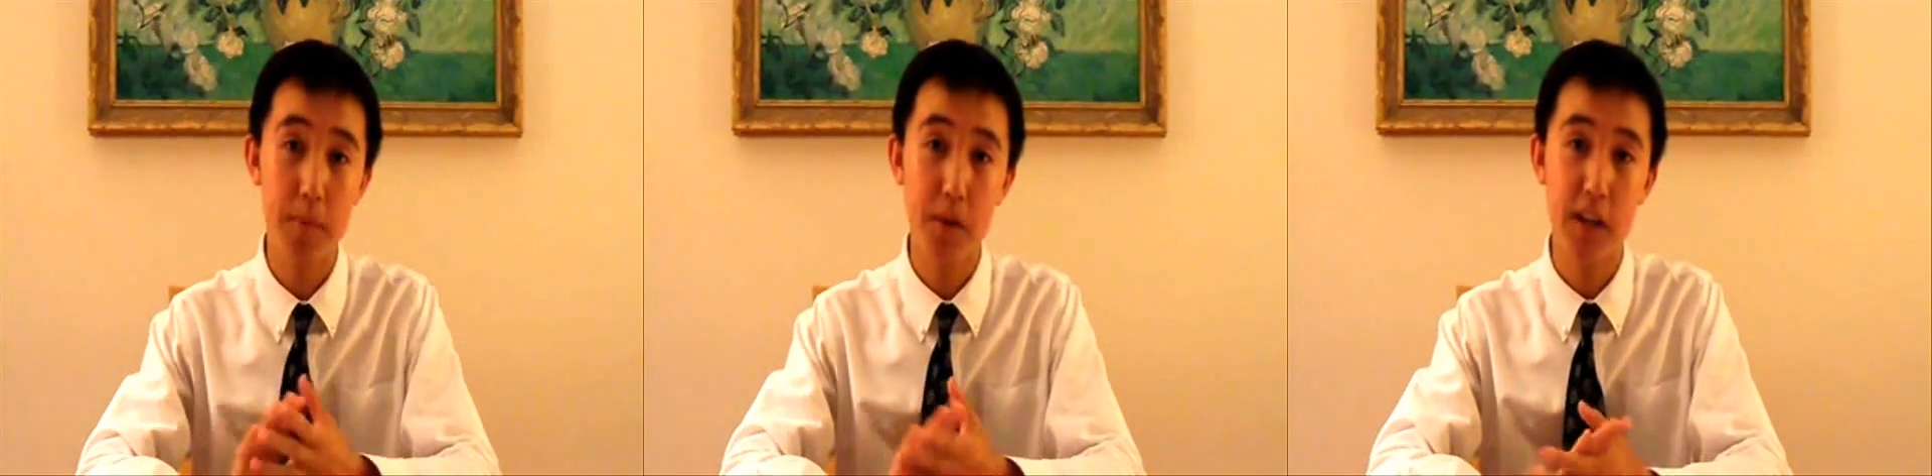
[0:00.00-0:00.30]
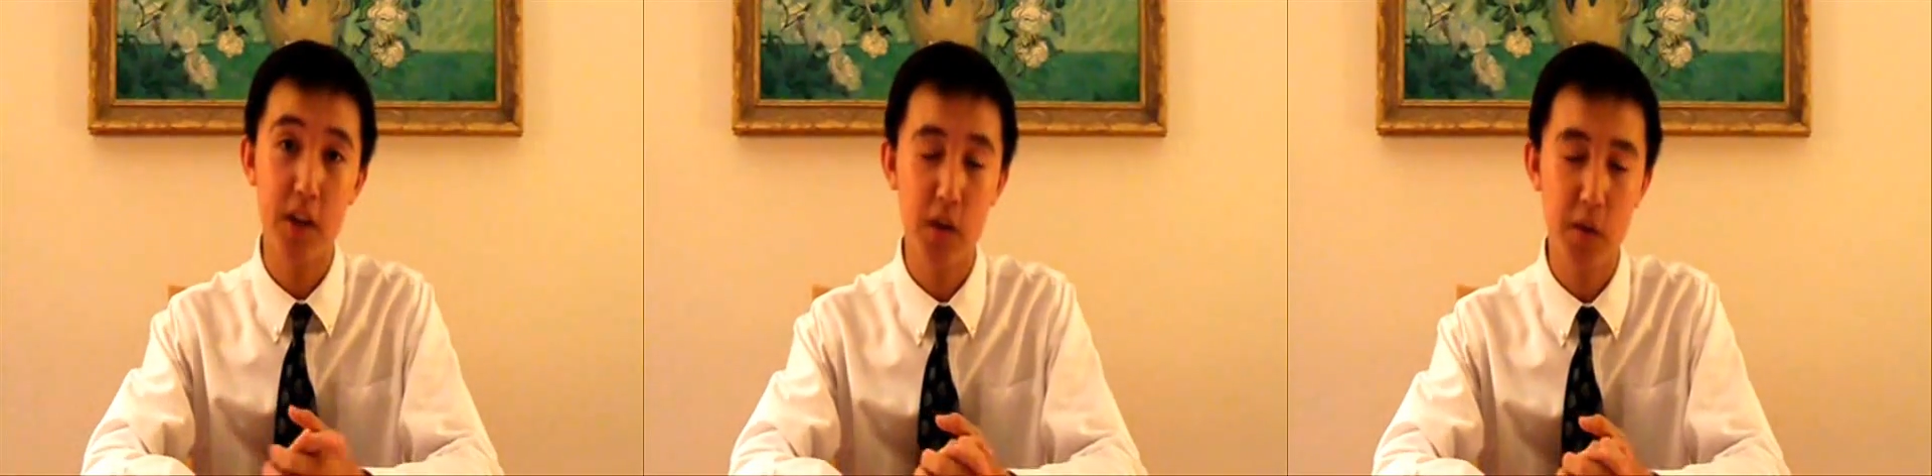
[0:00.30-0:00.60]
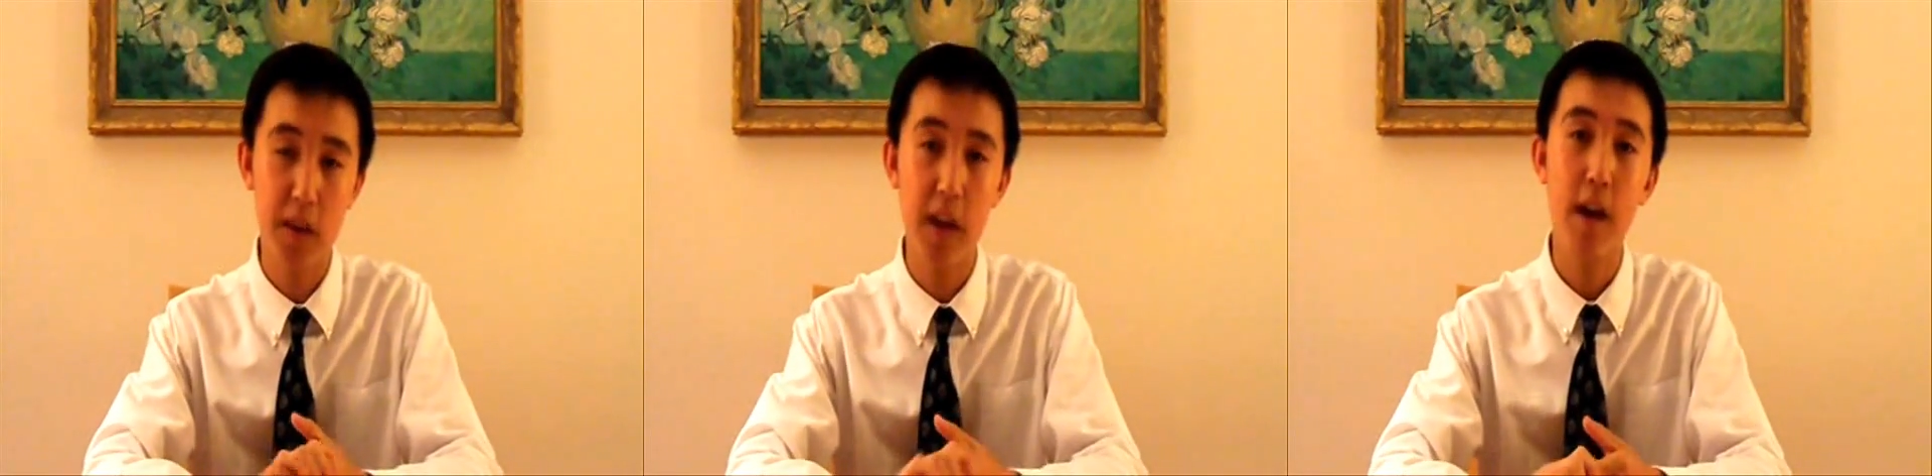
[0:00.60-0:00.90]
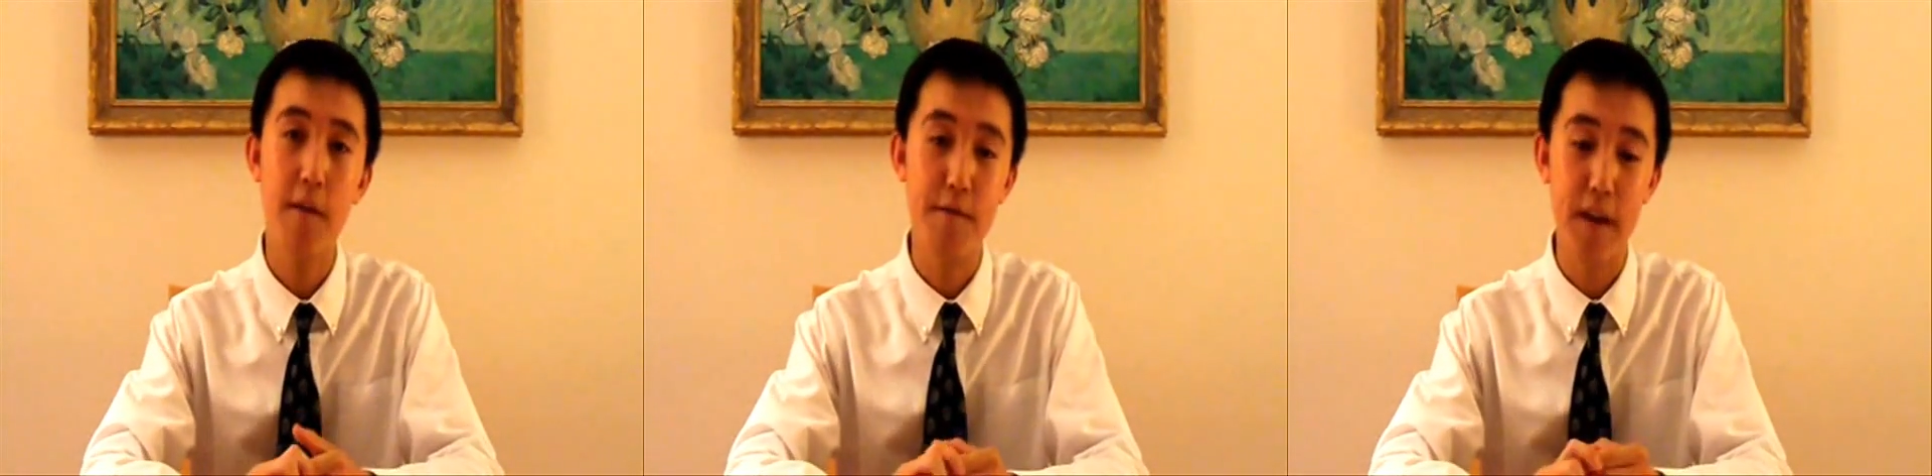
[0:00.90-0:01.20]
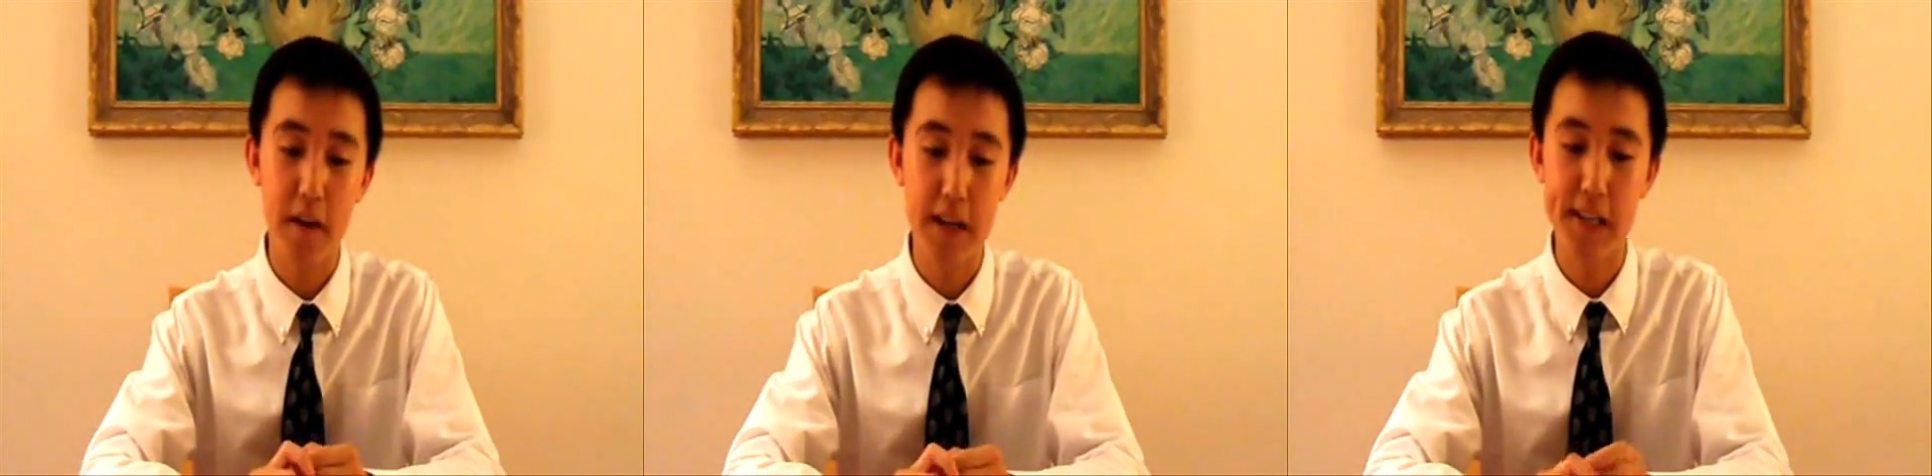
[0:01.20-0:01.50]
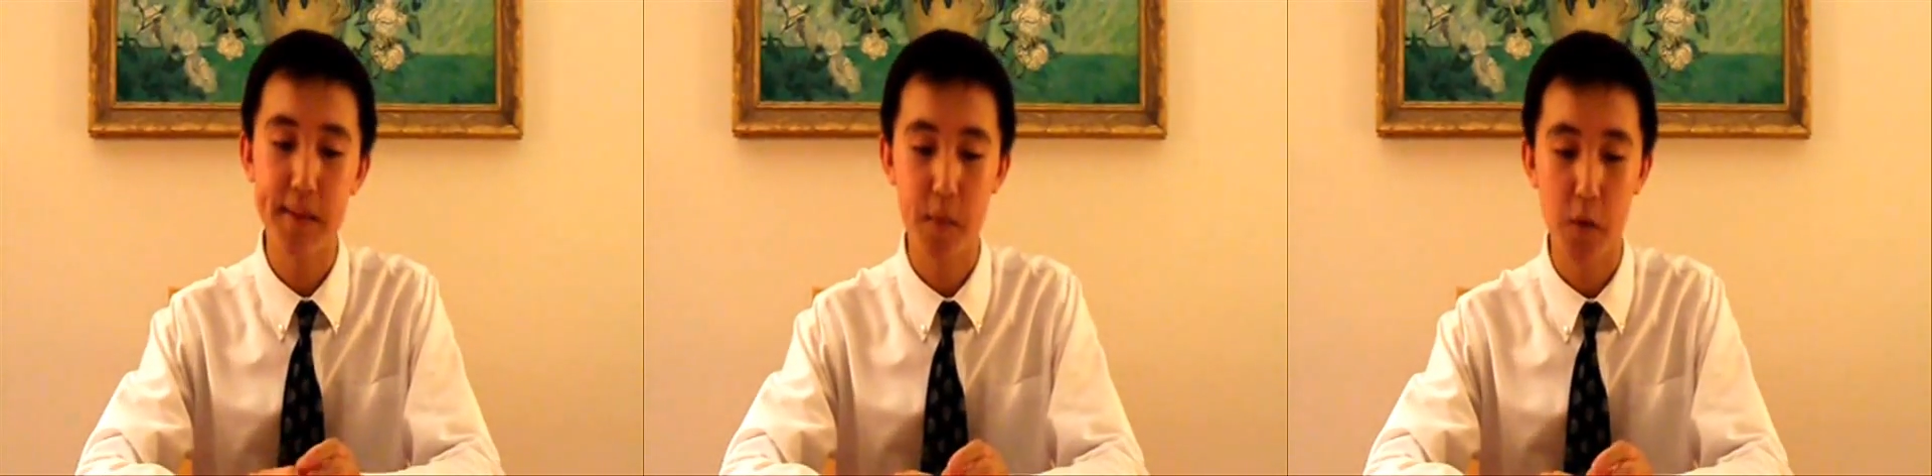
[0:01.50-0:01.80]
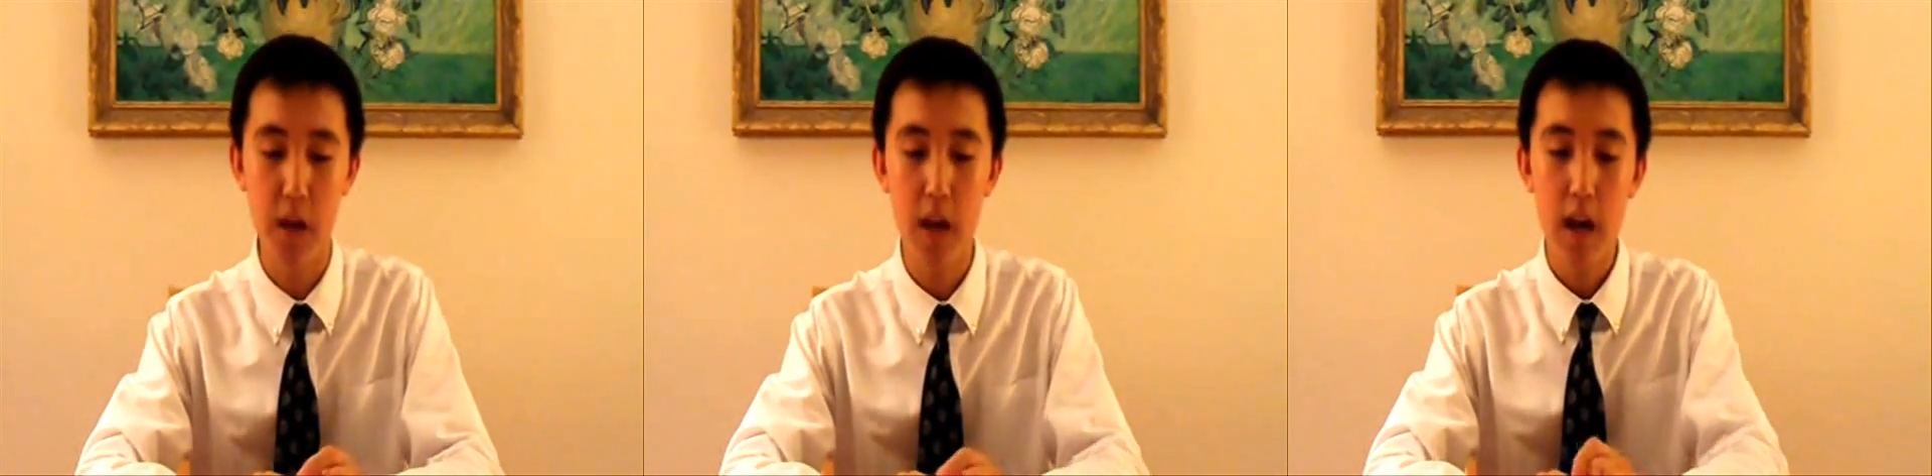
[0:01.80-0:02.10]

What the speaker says: computationally very simple.